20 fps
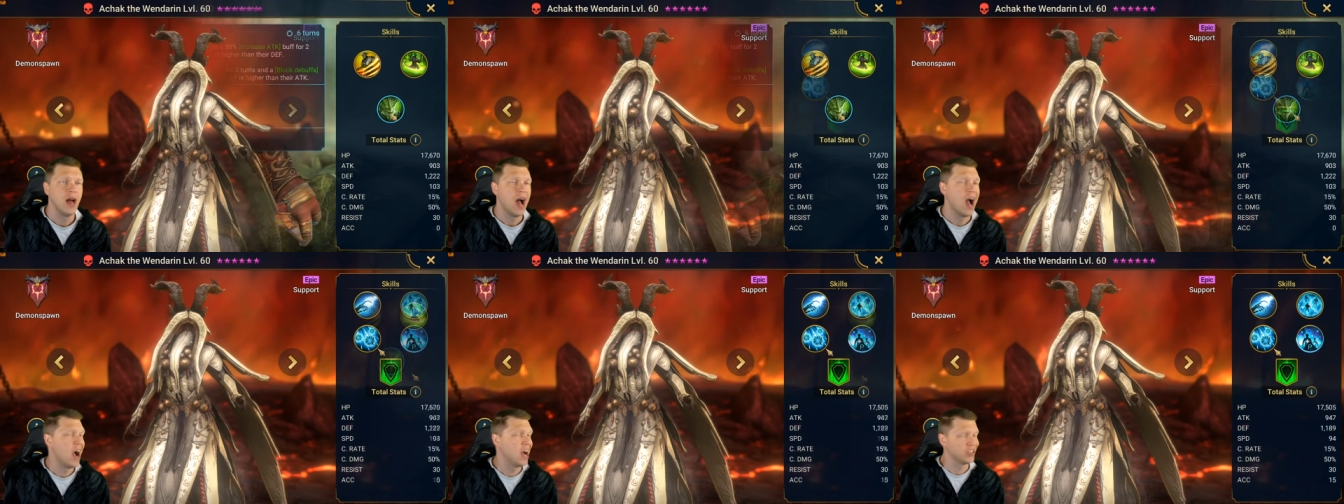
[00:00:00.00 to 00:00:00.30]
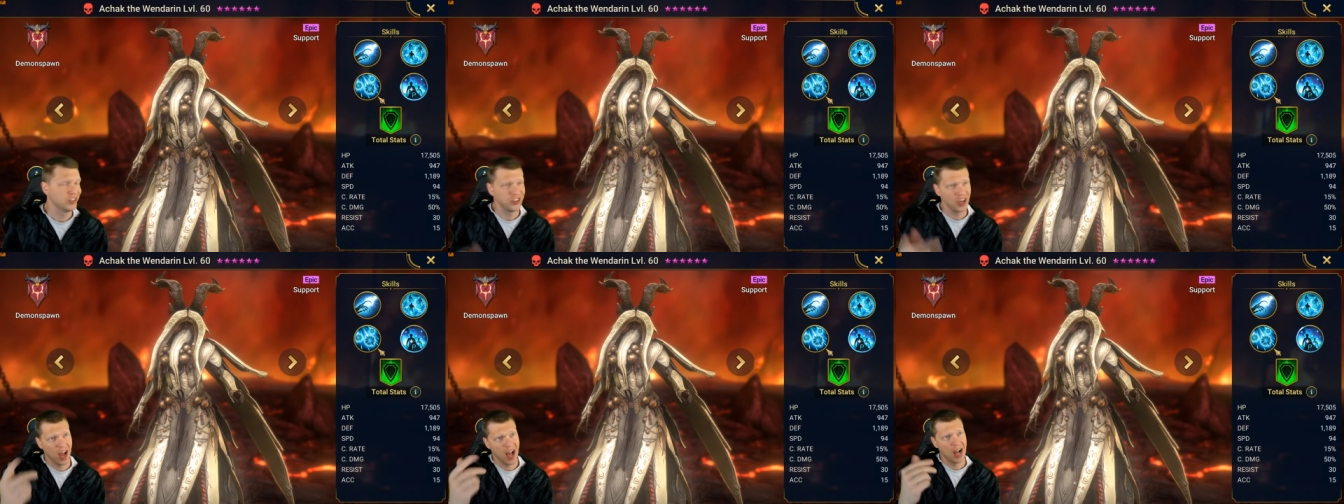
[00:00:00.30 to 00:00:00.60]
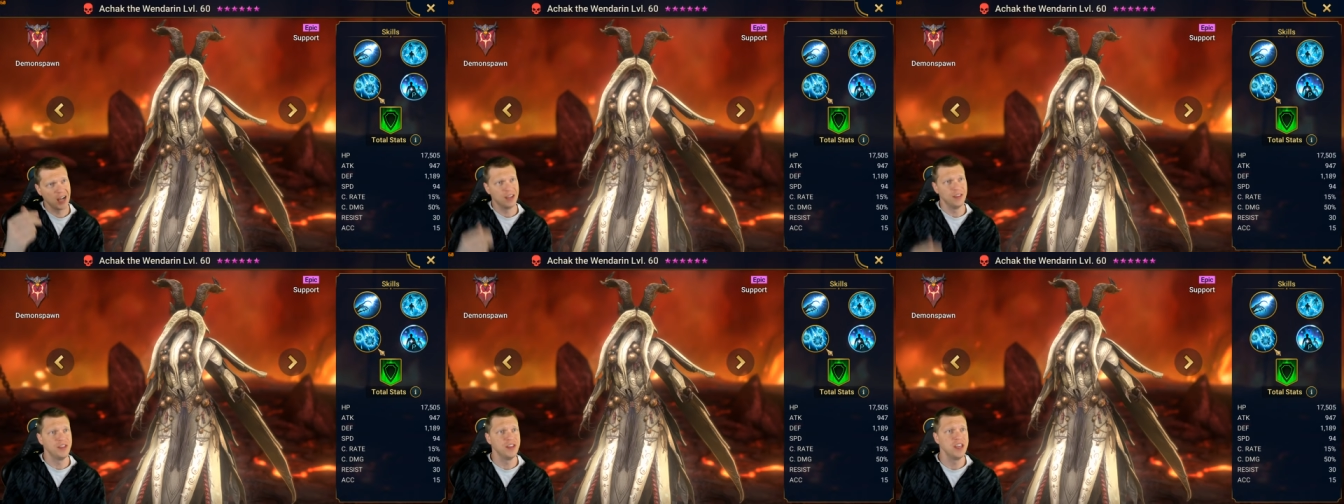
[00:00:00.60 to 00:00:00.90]

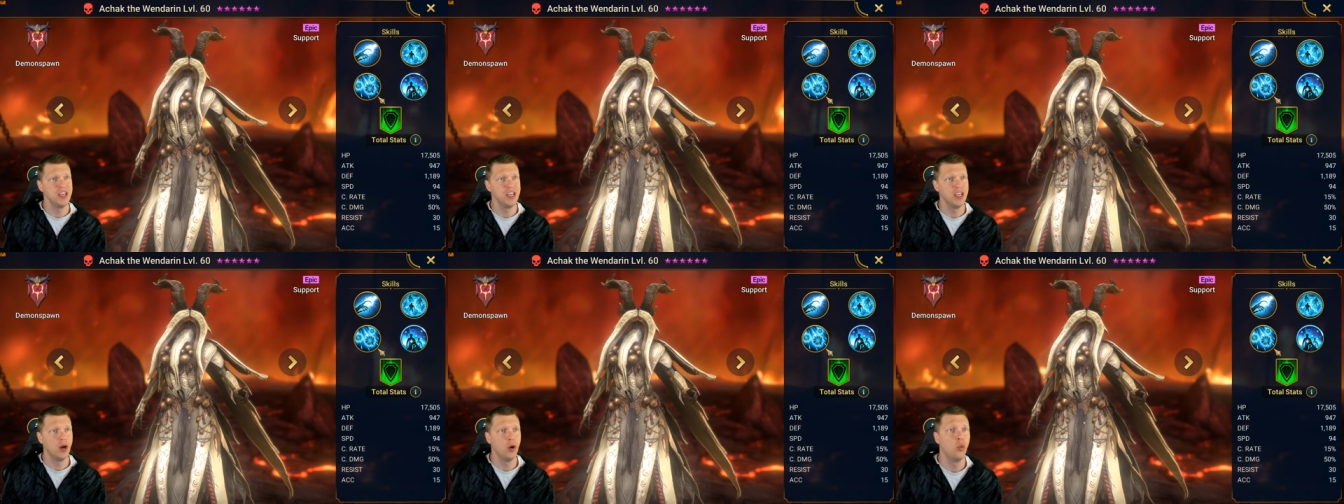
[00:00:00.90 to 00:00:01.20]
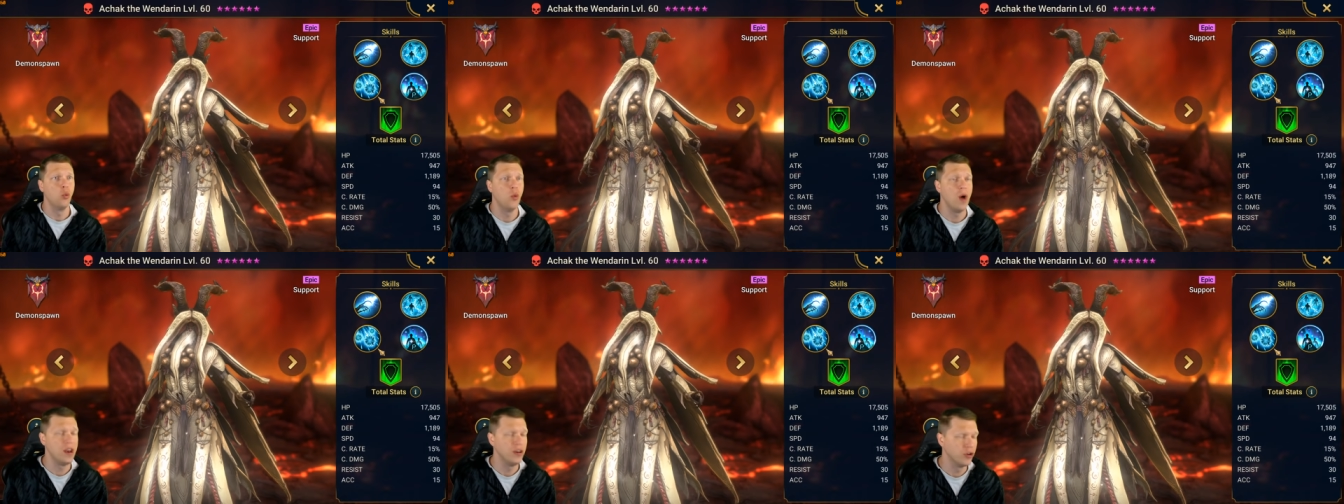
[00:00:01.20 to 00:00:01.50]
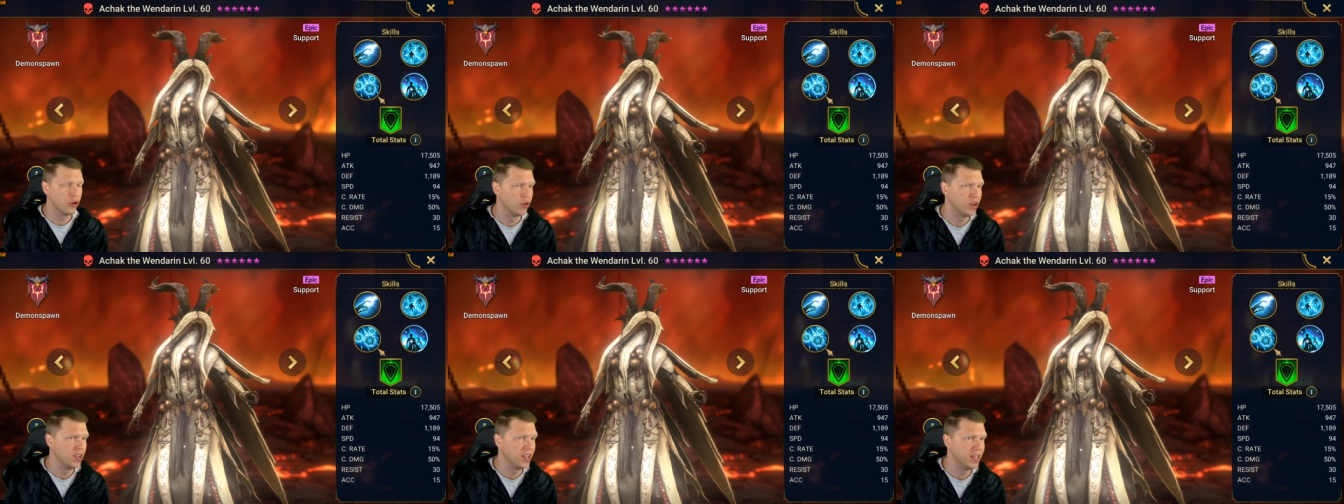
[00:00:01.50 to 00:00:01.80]
Achak the
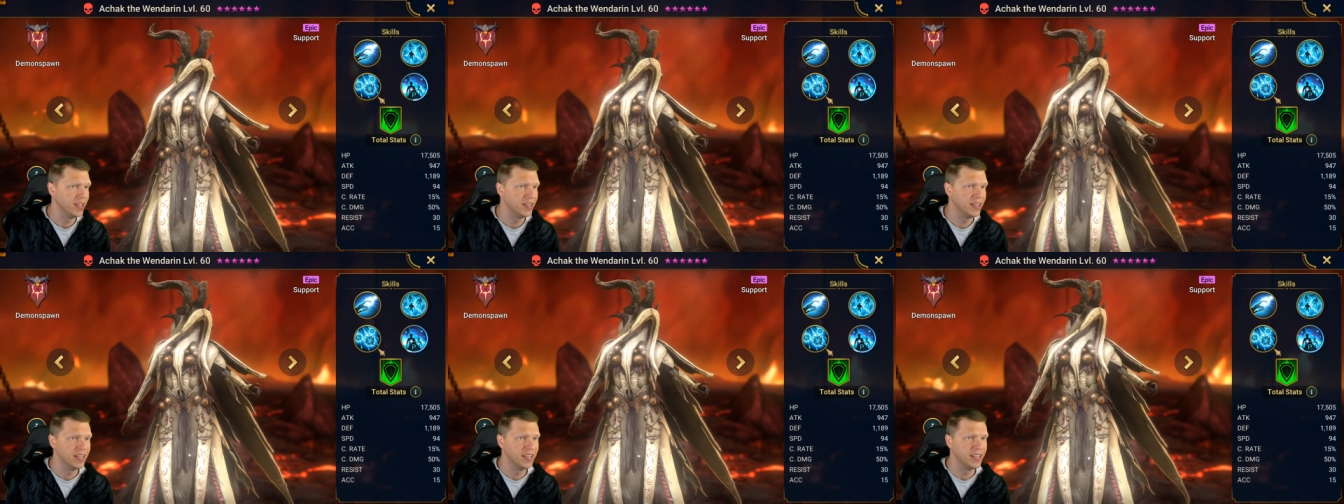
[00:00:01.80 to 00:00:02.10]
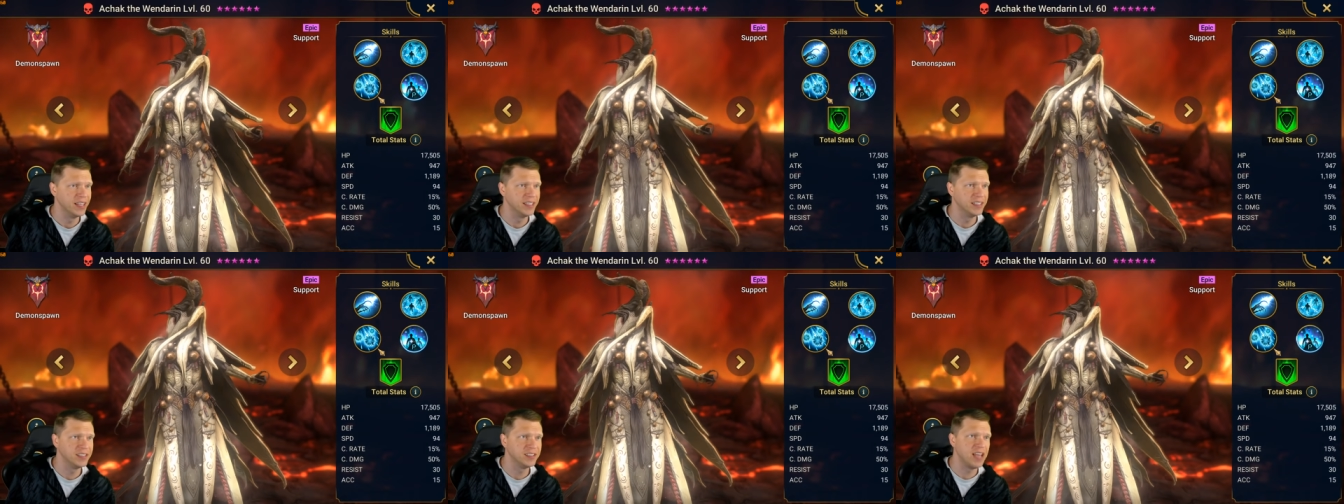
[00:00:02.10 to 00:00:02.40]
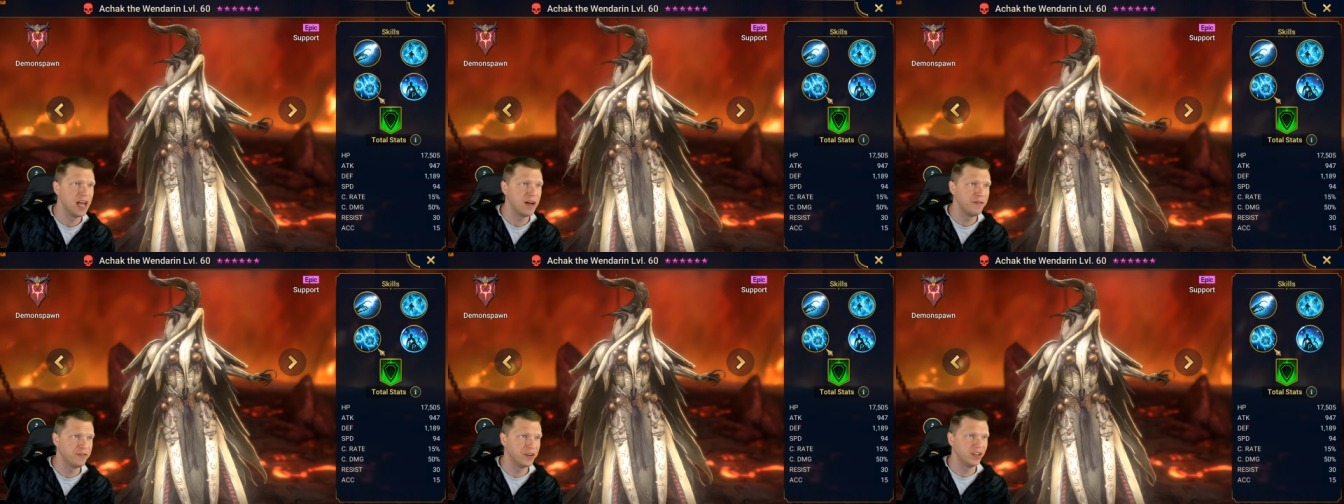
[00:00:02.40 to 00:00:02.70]
Wanderer is
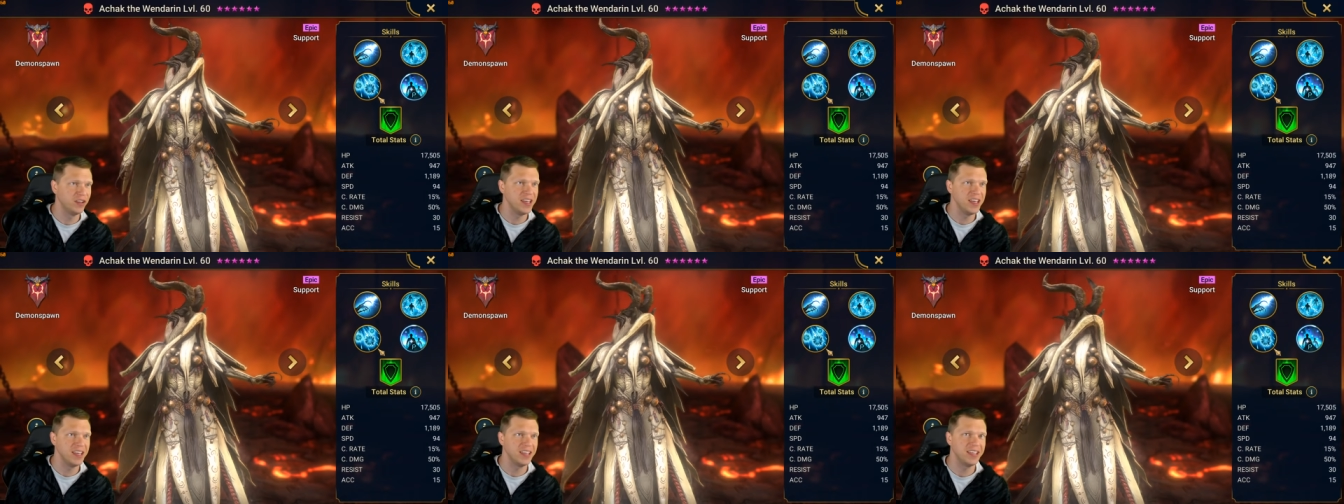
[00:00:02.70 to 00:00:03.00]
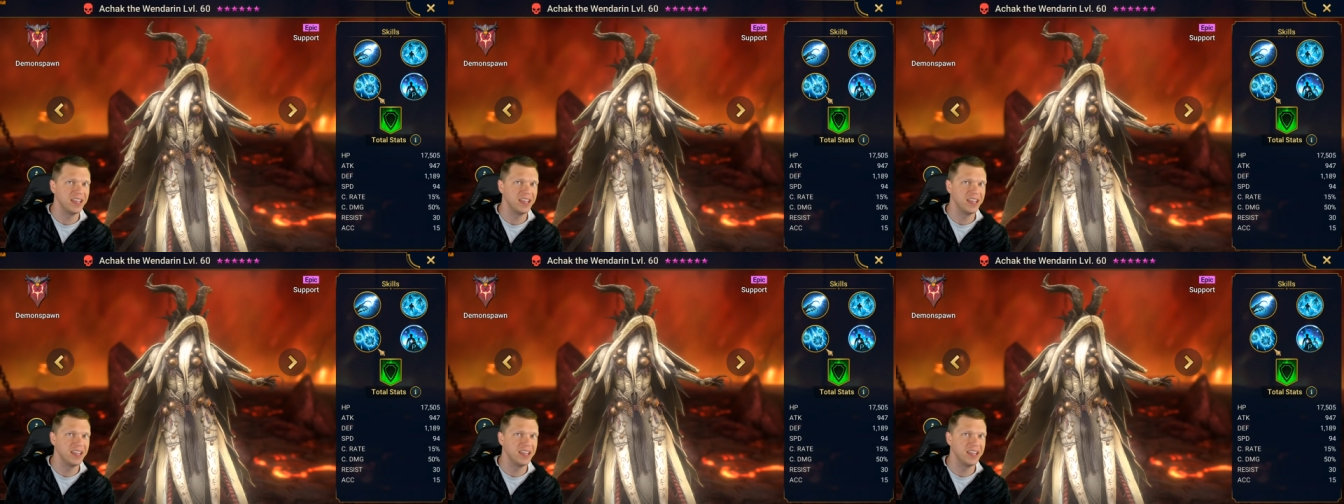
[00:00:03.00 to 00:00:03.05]
definitely